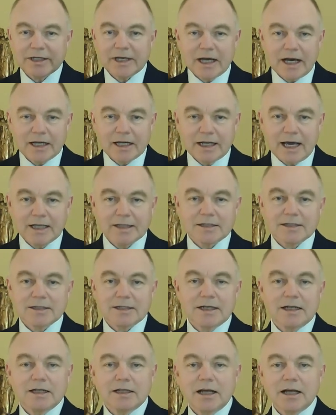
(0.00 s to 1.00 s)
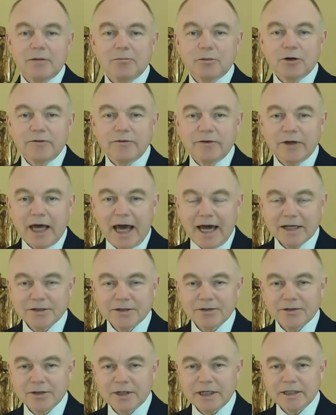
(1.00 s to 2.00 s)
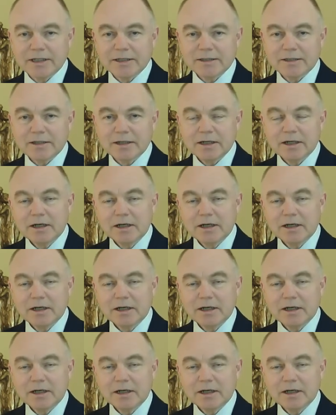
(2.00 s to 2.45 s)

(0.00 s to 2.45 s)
announced in a number of categories.